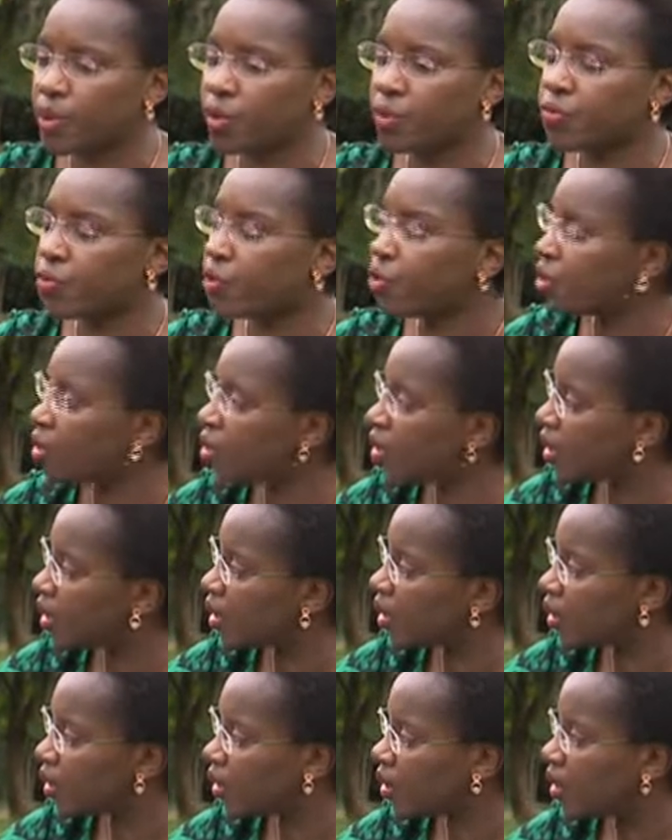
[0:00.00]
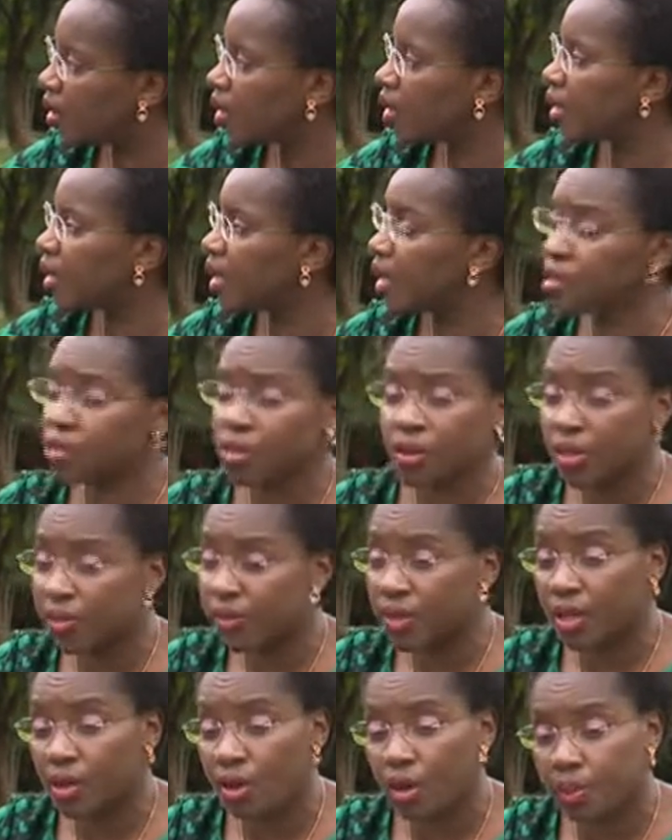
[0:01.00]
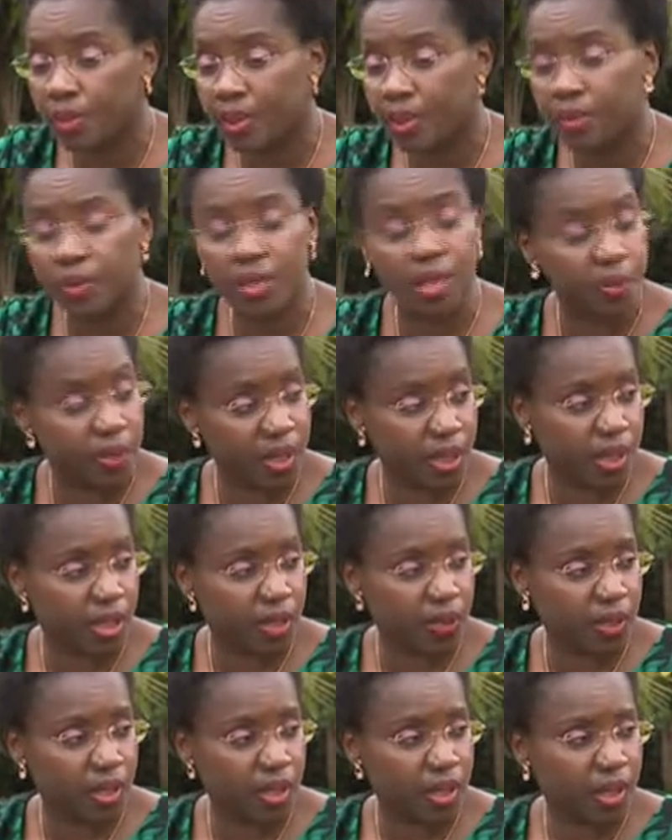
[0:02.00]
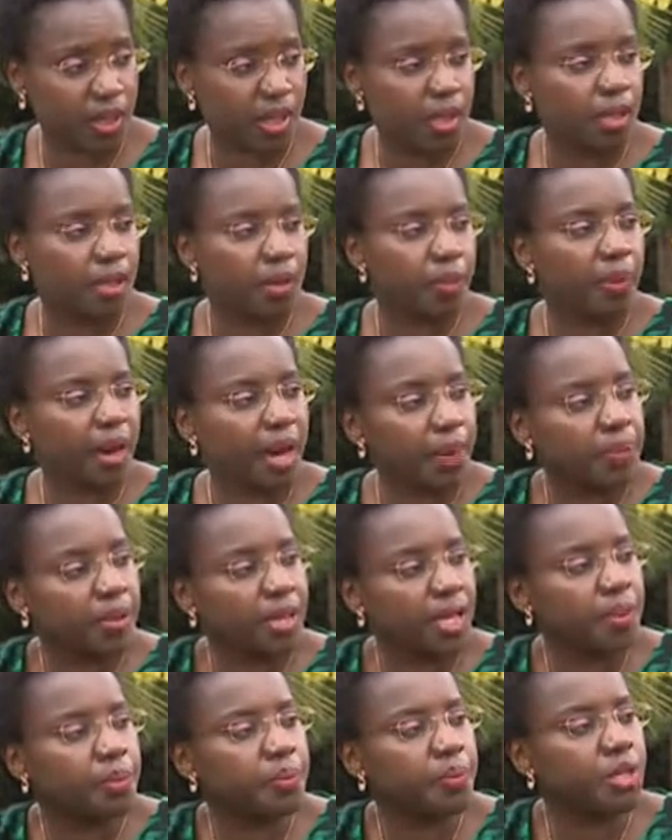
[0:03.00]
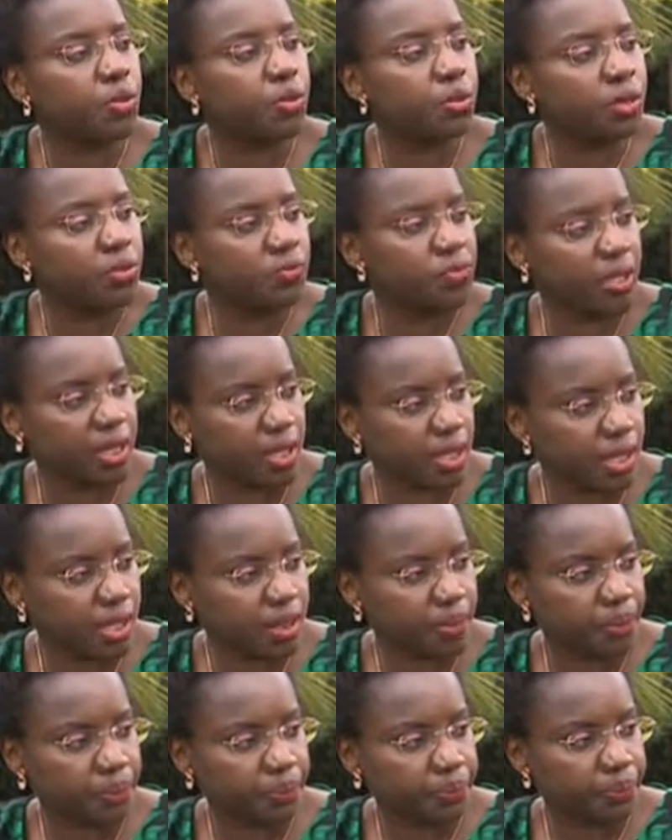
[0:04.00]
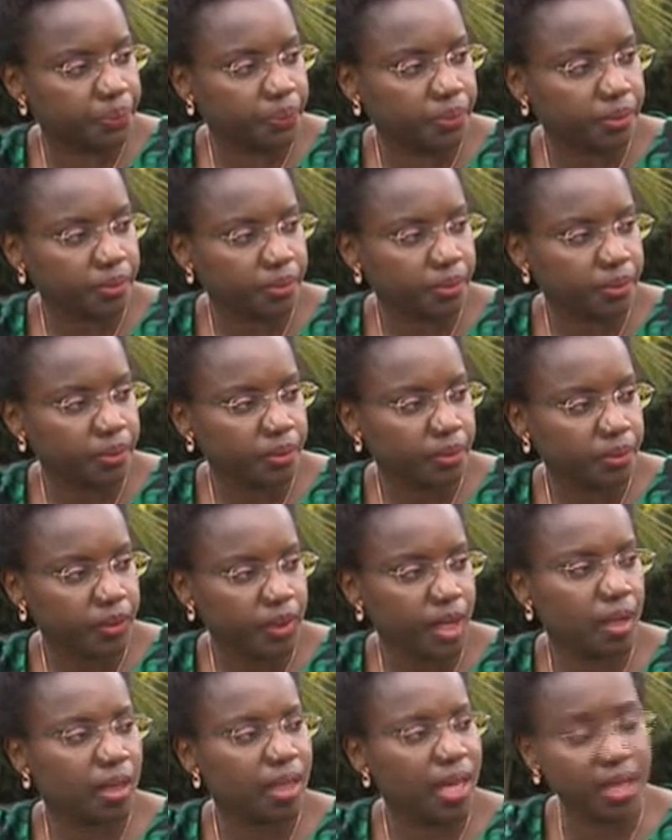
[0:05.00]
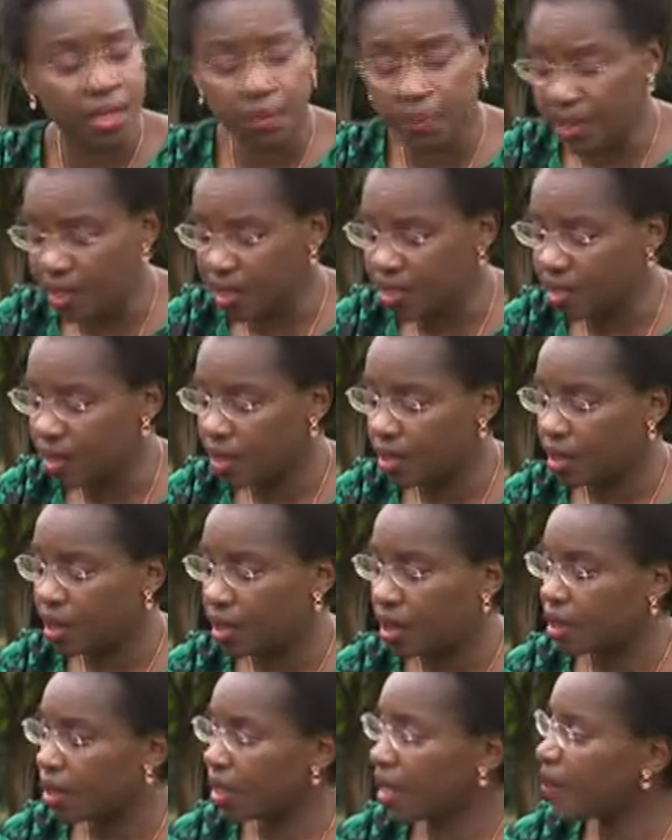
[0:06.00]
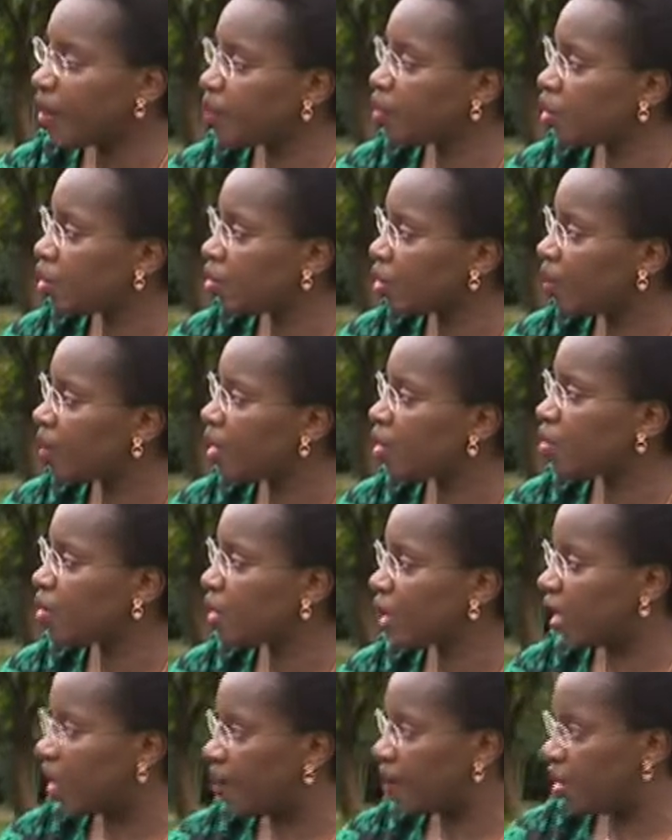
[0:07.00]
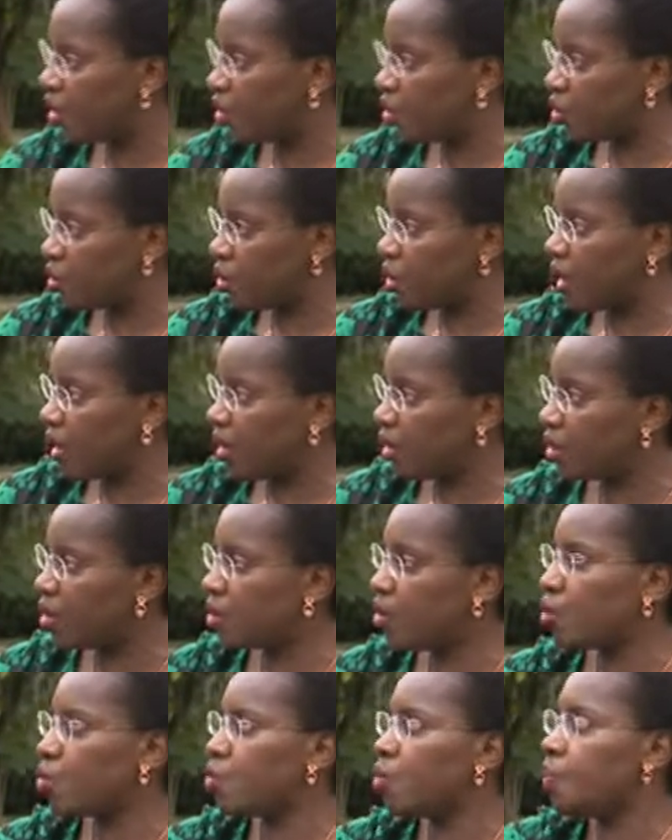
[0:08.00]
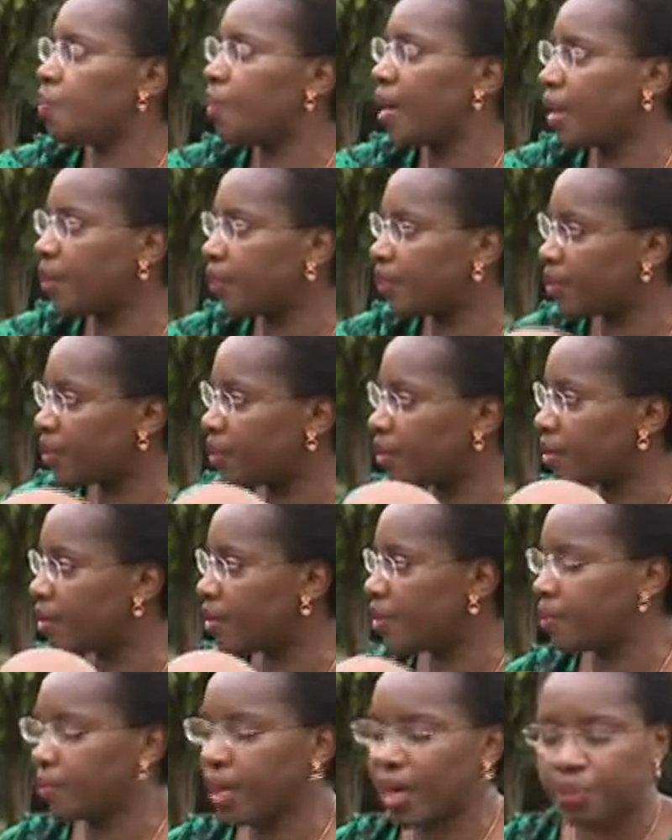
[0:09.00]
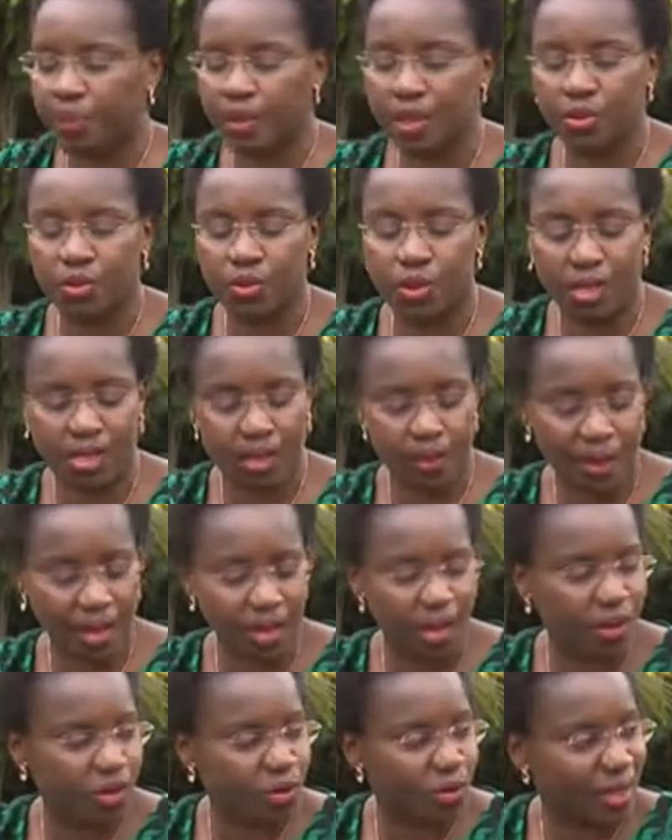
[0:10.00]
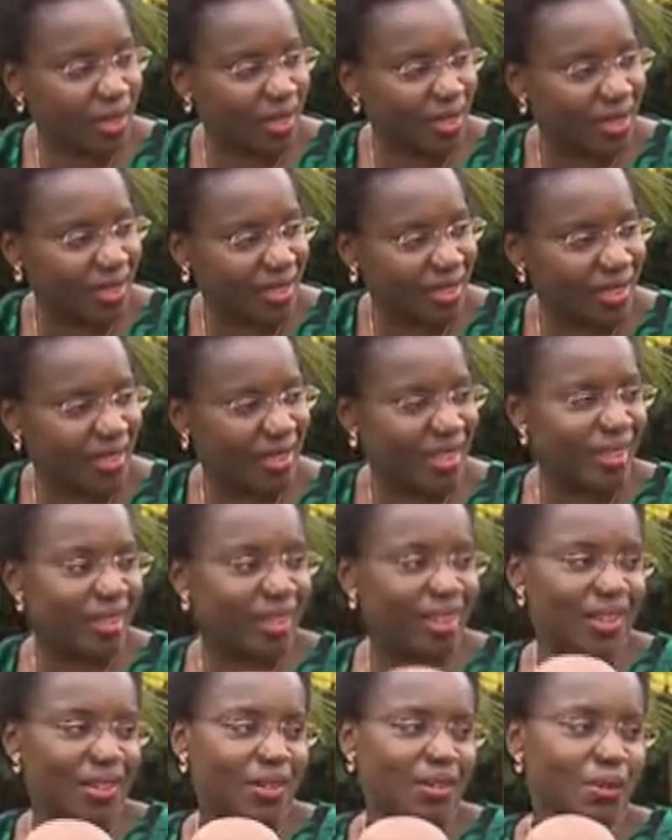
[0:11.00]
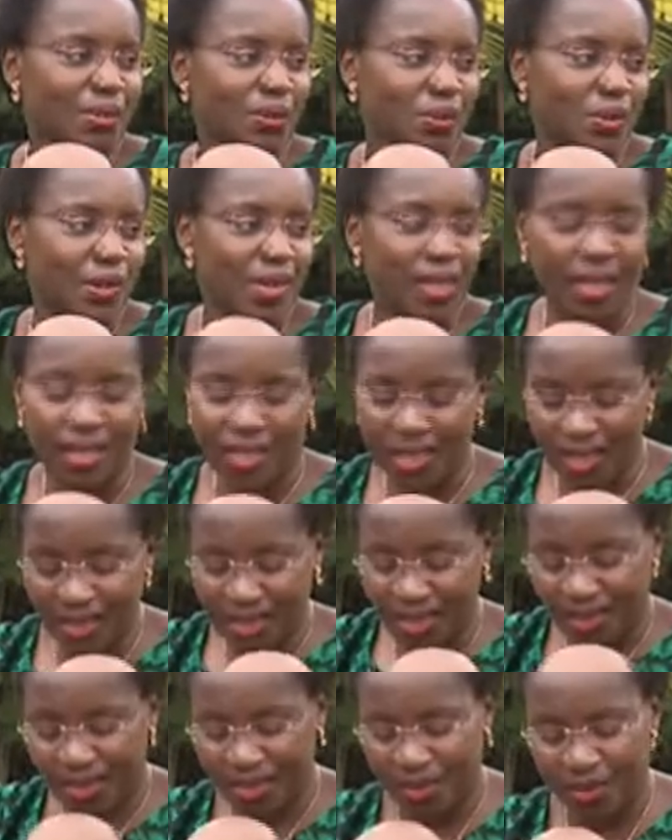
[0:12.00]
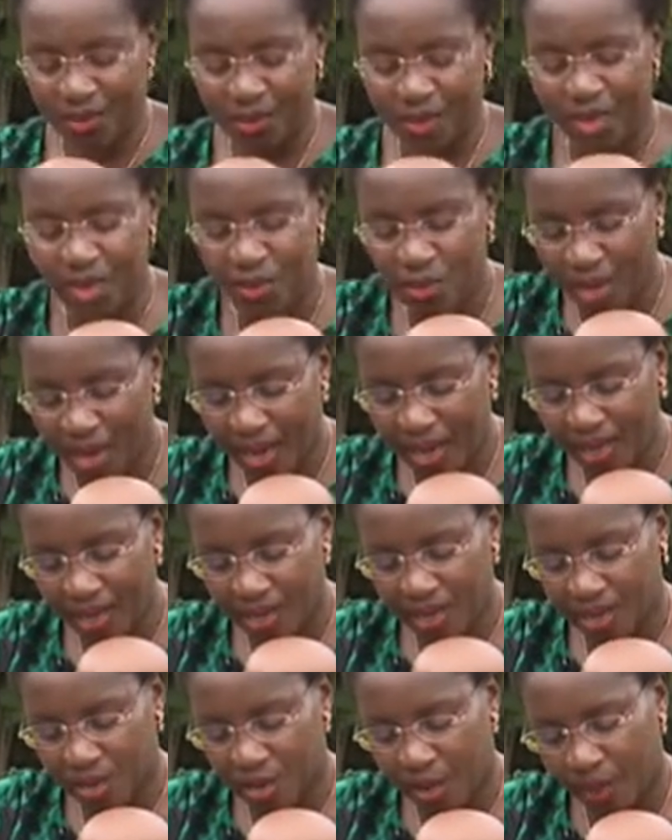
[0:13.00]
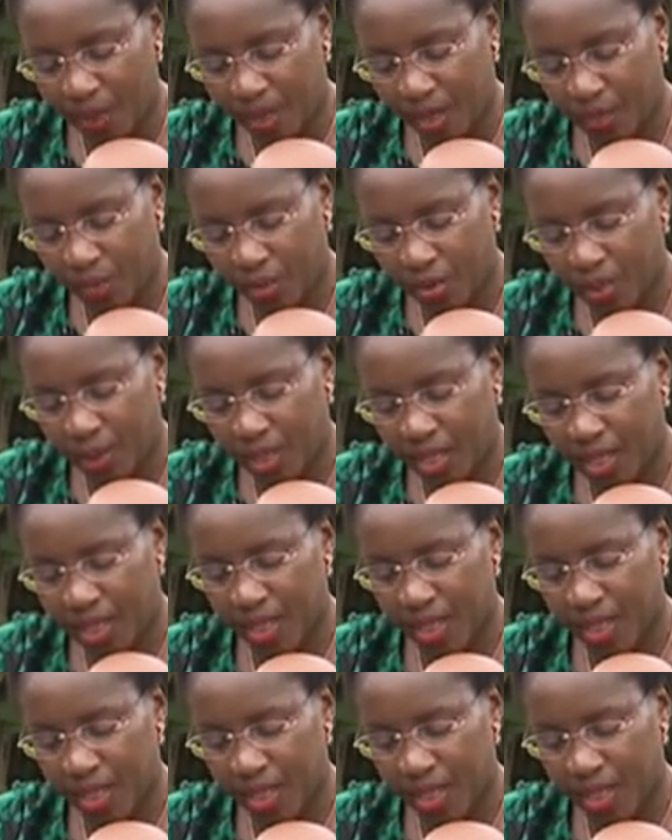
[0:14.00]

of colic, gas, or even all babies, by the way, burp them between feeds. That means, kama mtoto amenyonya na amejitoa, umbap, burping, tunasemanga kuna hii, kuna hii, where you hug the stomach from that